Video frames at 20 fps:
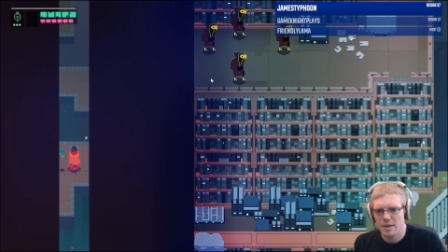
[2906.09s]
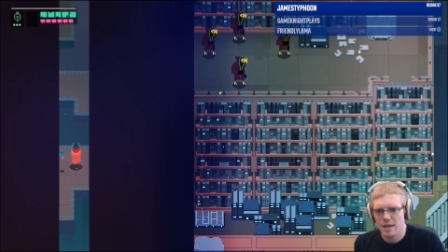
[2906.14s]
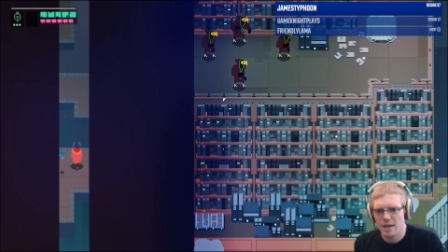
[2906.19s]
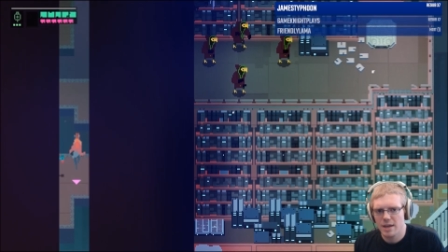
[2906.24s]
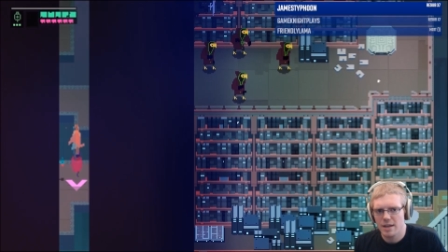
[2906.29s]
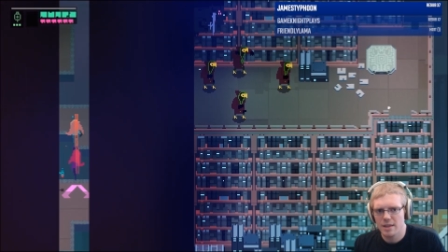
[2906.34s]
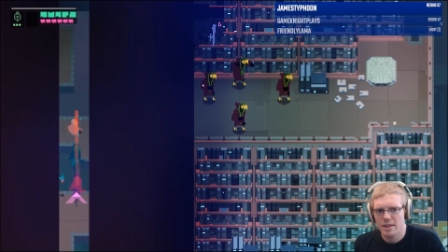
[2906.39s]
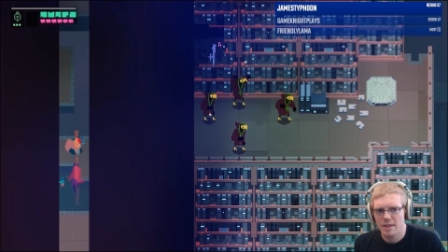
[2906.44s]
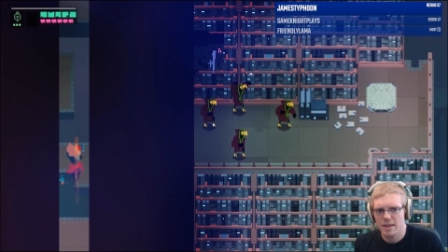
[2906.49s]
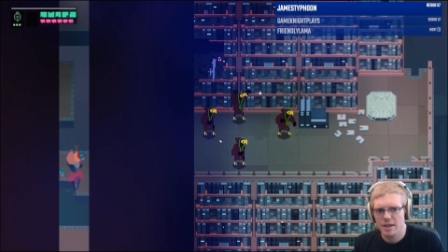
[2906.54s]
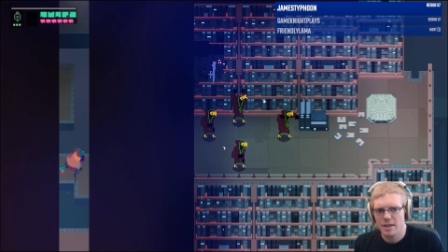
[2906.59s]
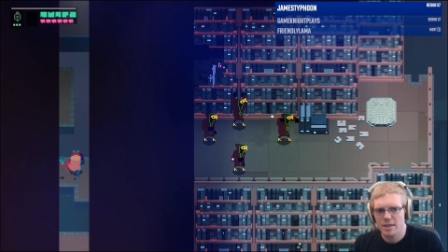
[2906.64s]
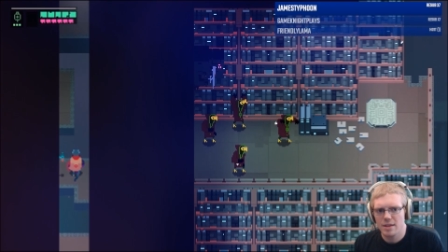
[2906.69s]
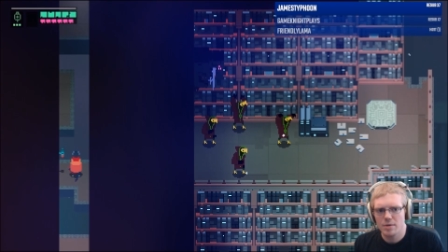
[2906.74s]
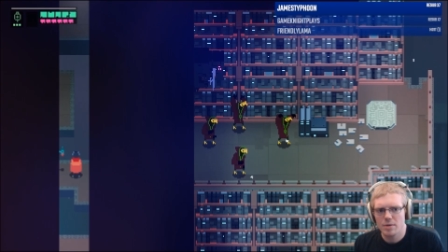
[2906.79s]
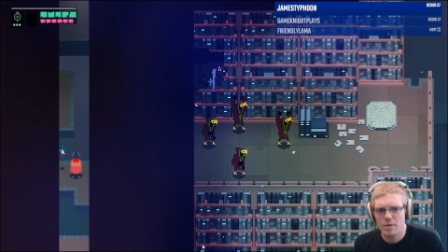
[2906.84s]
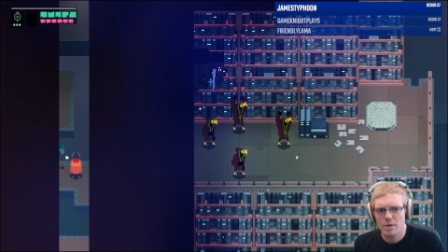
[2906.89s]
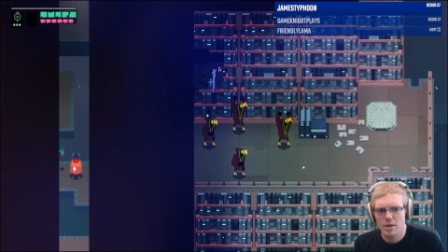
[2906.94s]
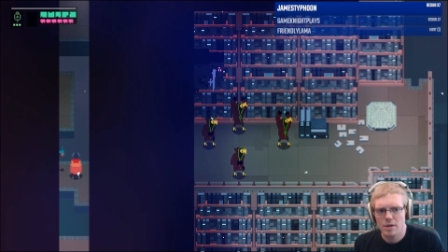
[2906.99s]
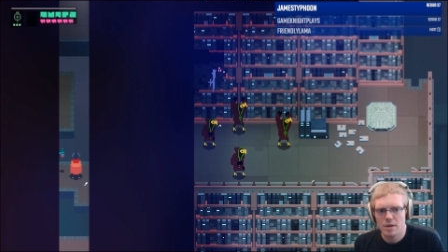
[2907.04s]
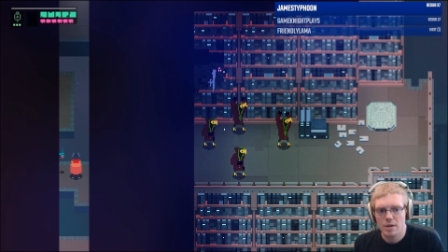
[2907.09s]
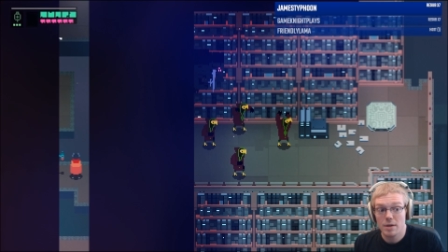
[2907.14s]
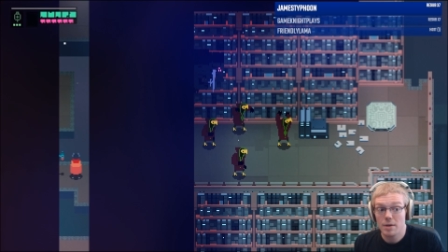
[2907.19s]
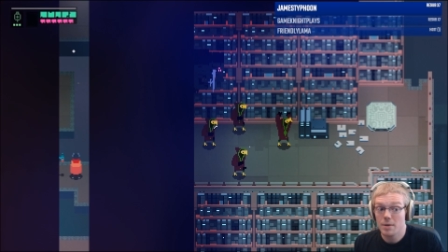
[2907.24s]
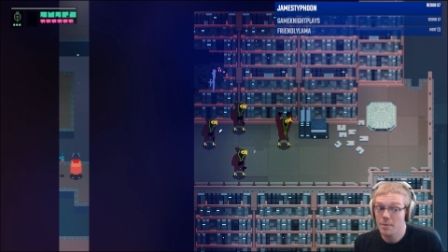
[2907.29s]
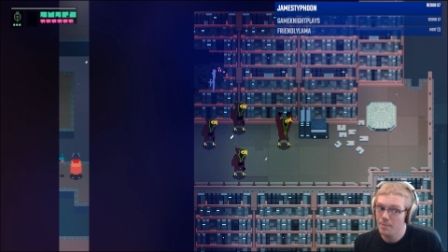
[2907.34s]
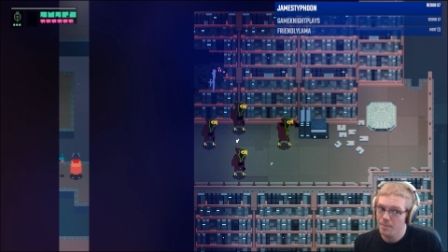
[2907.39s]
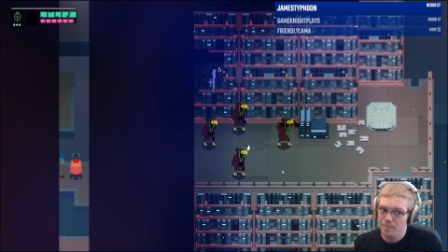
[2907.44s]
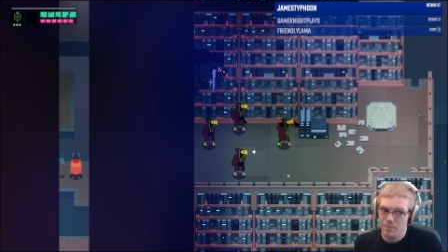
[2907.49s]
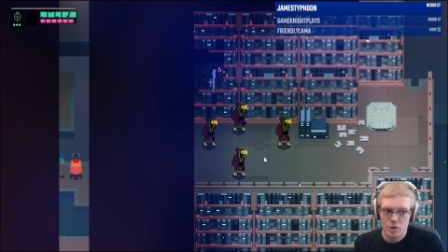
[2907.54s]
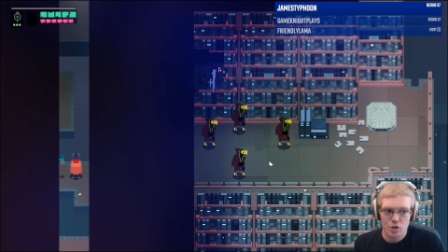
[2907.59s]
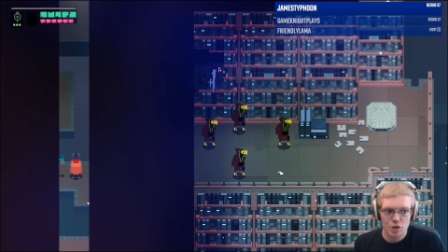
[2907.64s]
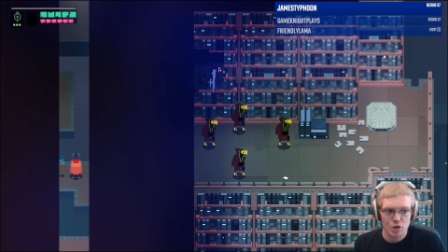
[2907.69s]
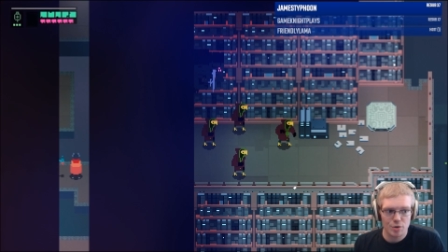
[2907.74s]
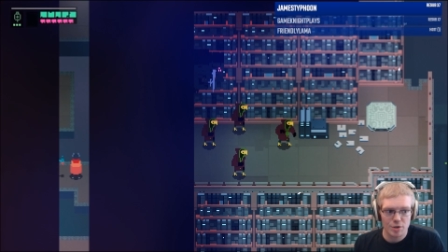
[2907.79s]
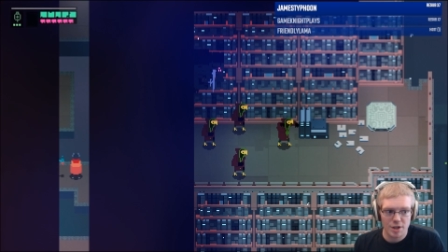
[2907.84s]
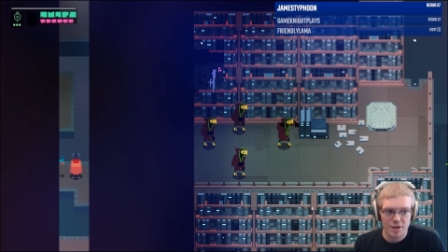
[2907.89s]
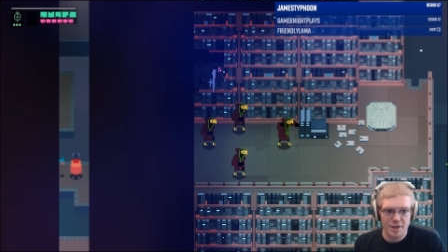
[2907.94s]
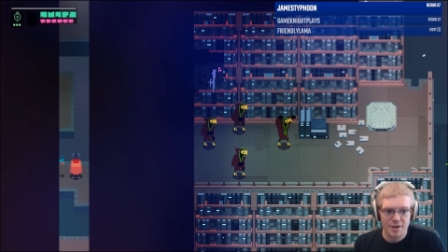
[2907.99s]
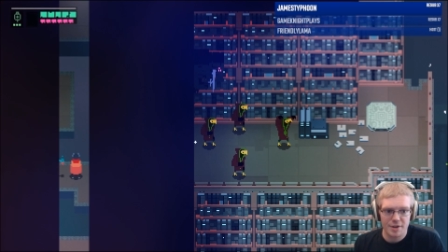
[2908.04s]
hidden thing, though.
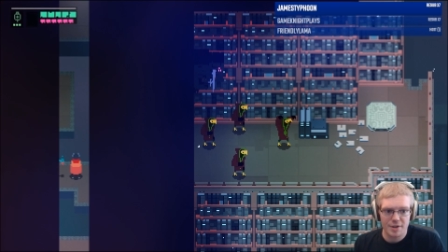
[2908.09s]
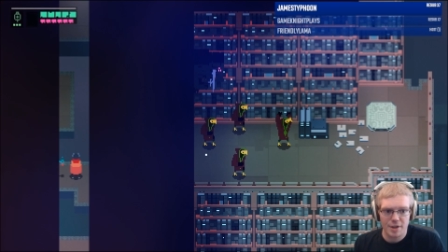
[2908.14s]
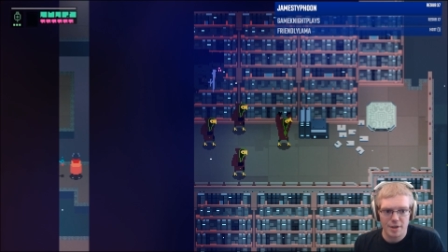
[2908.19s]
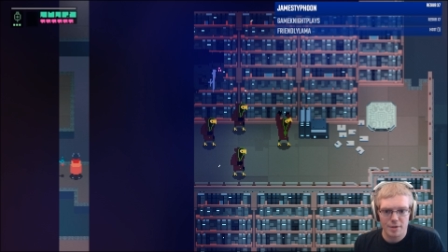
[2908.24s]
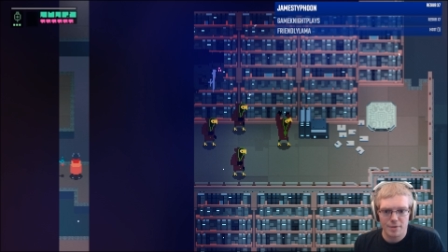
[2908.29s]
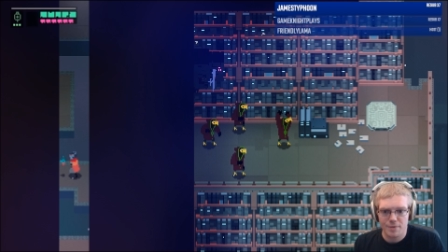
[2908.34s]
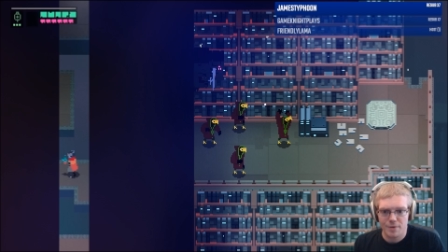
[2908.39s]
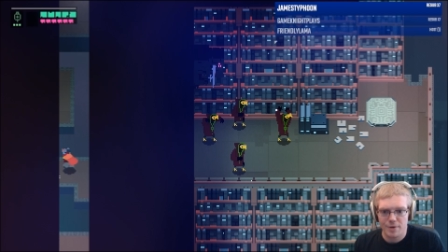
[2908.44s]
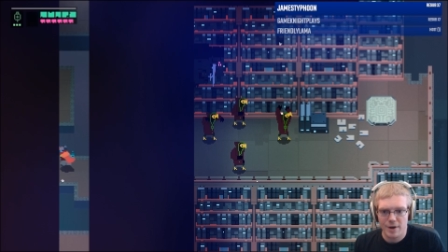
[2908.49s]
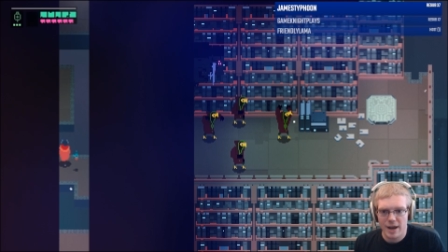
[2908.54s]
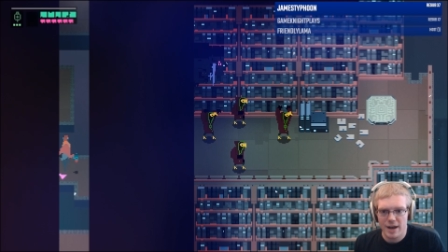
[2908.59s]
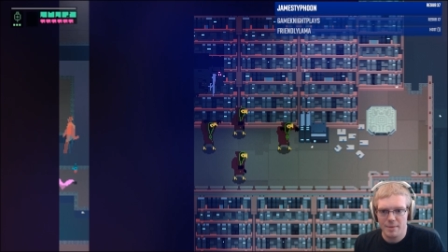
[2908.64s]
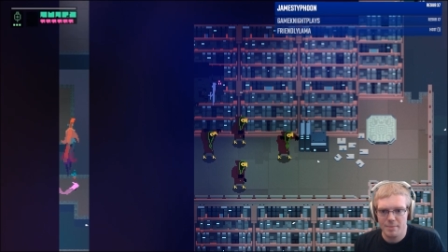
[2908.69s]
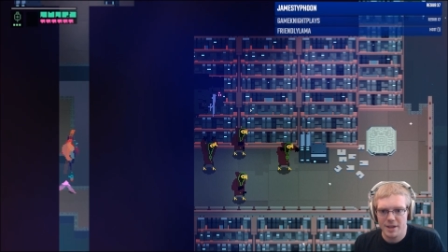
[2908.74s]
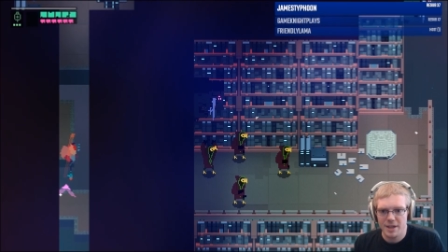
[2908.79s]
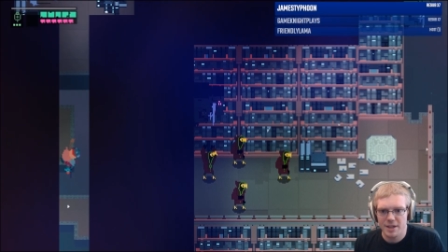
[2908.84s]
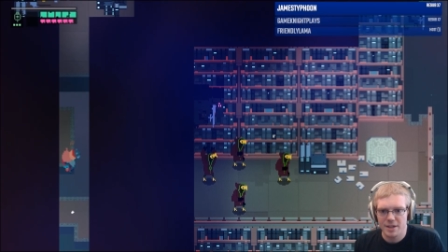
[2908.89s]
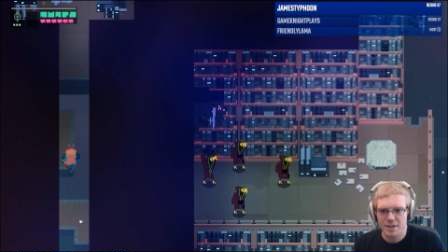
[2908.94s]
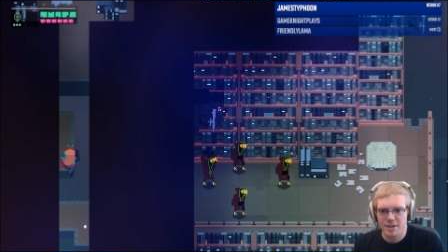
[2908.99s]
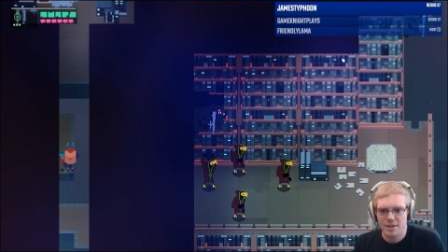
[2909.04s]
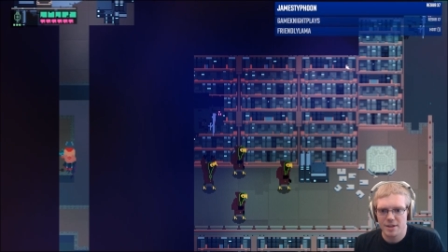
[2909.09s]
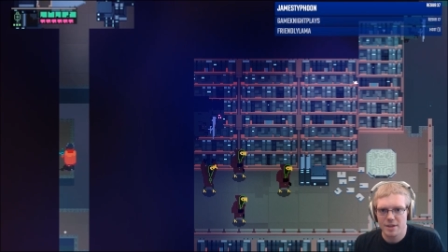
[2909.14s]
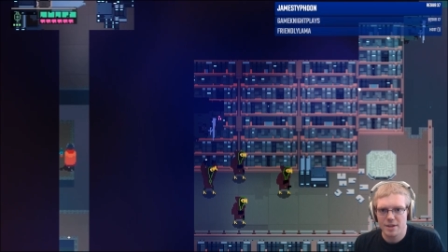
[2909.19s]
Shows us that there's for enemies.